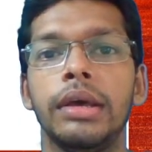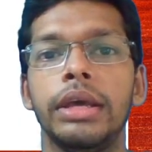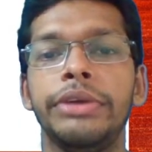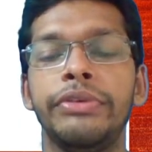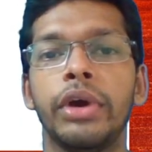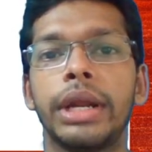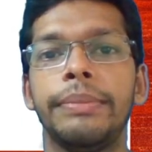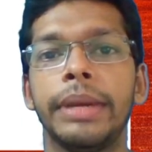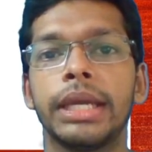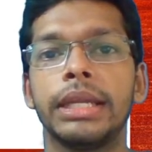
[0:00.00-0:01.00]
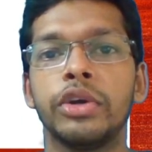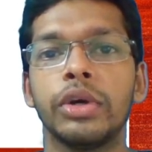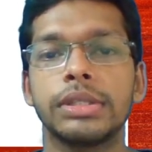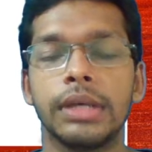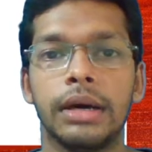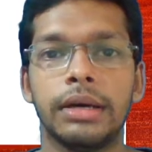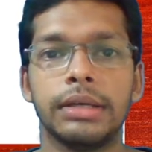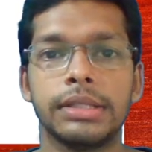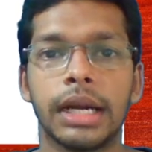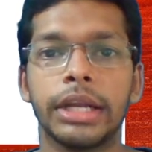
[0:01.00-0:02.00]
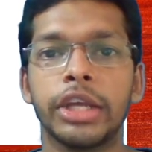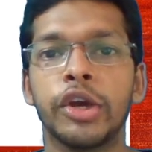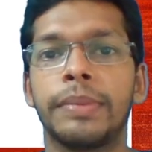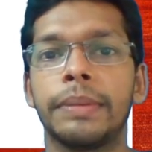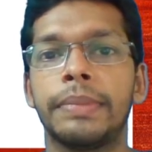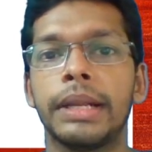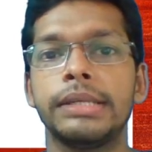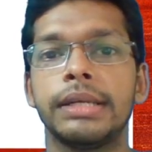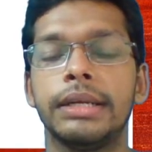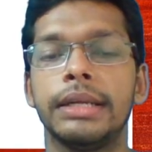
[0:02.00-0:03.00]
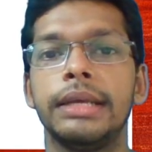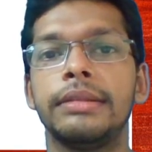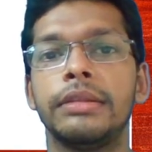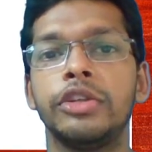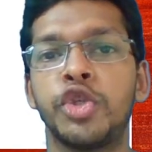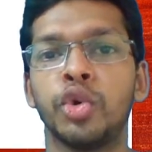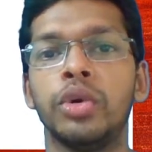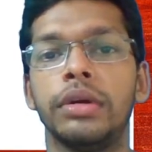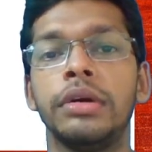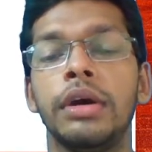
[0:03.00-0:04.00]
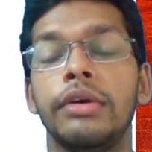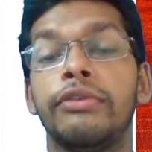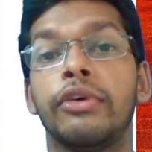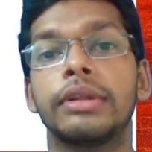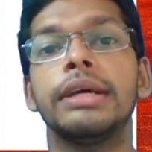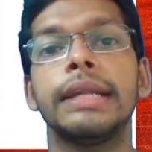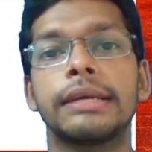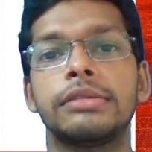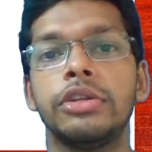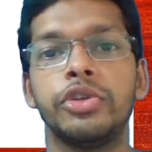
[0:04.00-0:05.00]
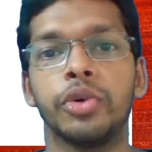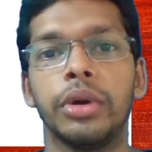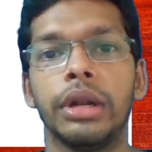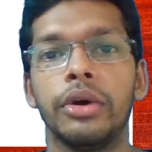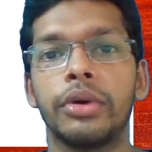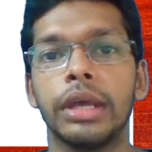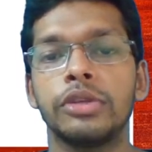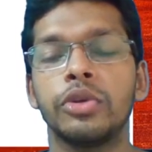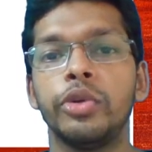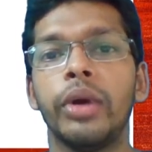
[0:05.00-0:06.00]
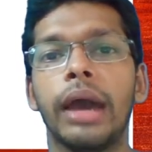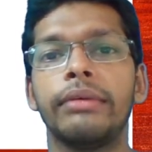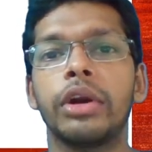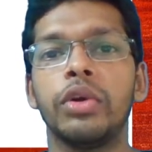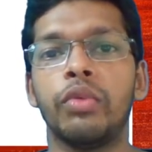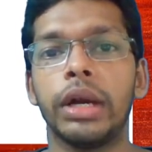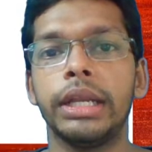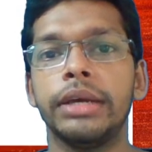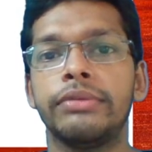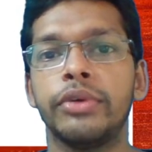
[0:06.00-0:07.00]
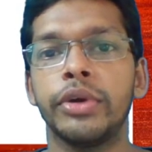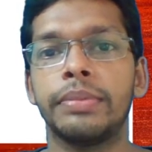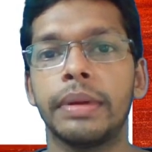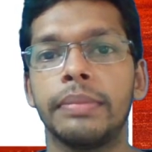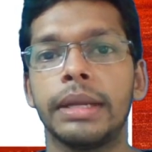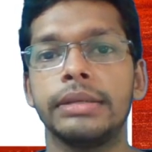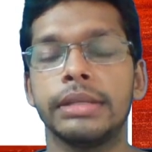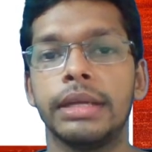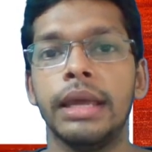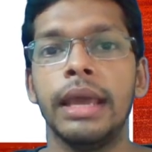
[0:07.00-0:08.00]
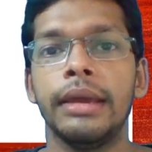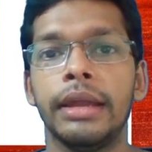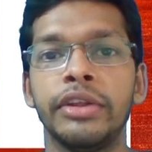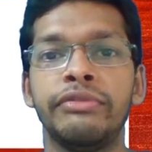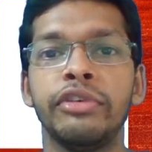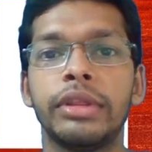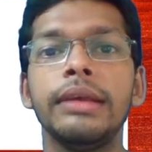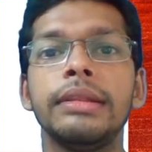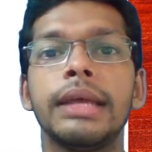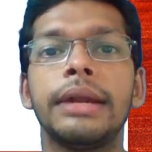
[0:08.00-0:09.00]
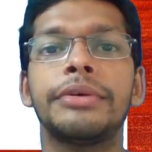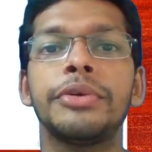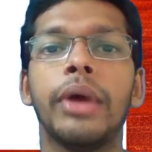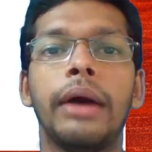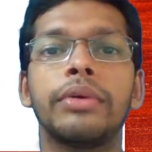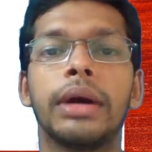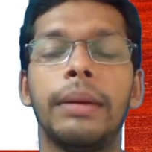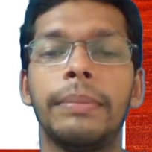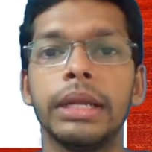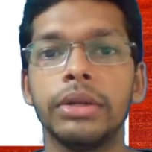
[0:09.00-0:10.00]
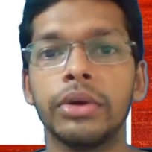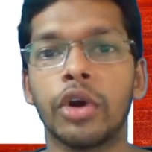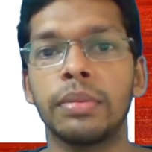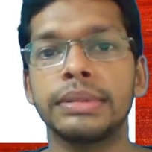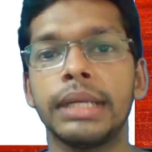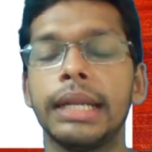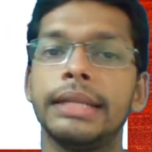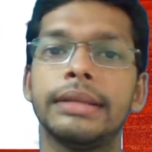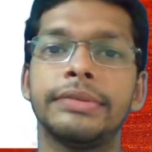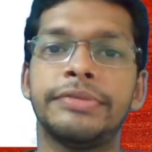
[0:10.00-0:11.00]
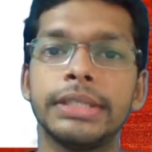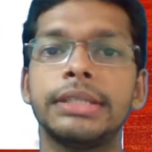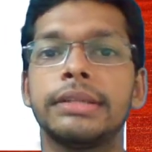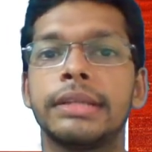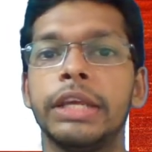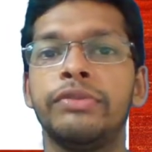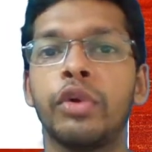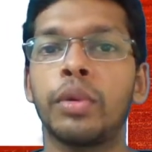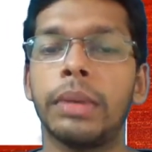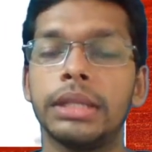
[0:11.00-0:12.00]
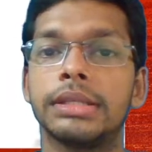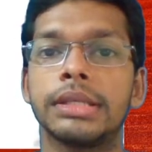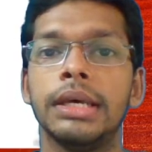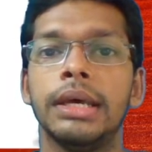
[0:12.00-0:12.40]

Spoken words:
If you are a beginner, you're starting your preparation in June for the next June. Okay, so you have around 1 year for your preparation. And if you think that you have to complete your optional in the first 3 4 months,